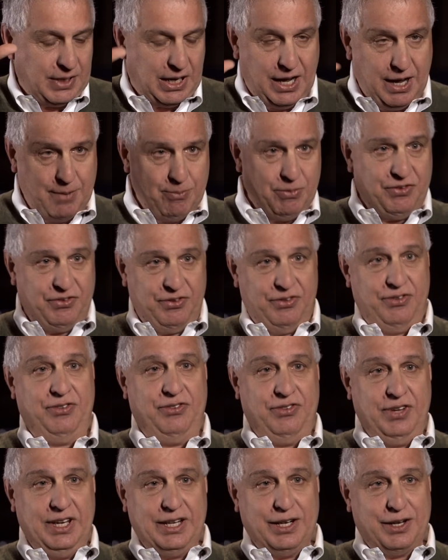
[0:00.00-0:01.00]
I'm
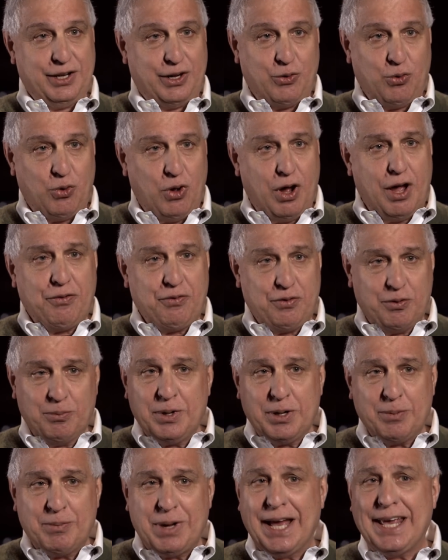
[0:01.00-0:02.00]
seated across from
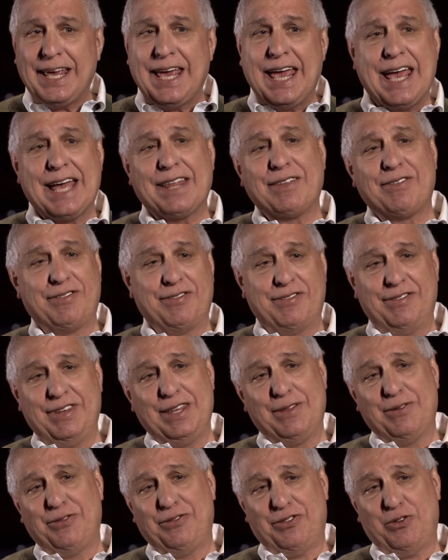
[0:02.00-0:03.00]
him. I can't see
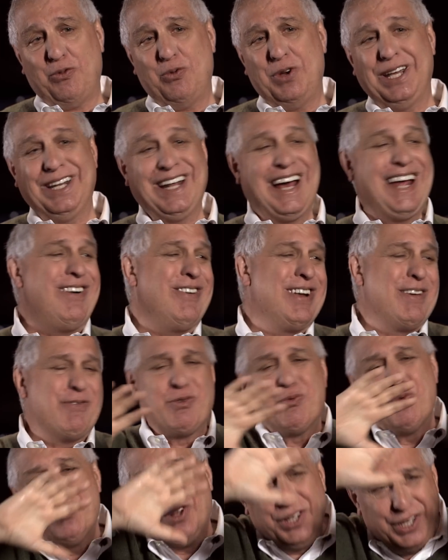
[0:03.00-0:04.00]
the screen. I don't
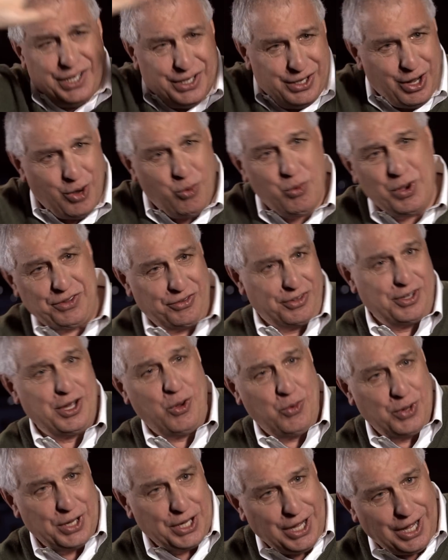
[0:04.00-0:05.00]
even really know what's
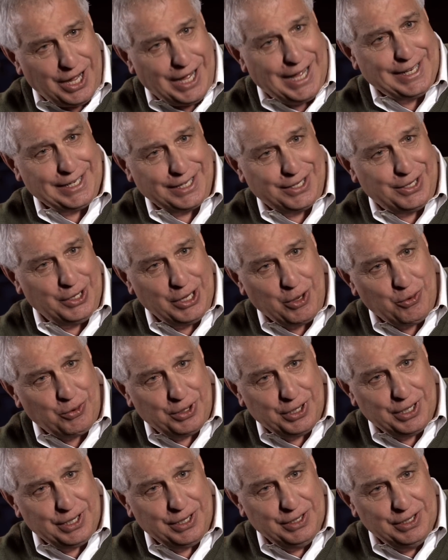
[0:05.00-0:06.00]
going on,
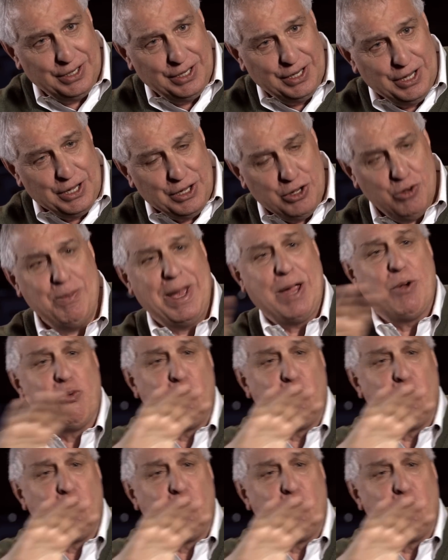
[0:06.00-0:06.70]
clearly. You may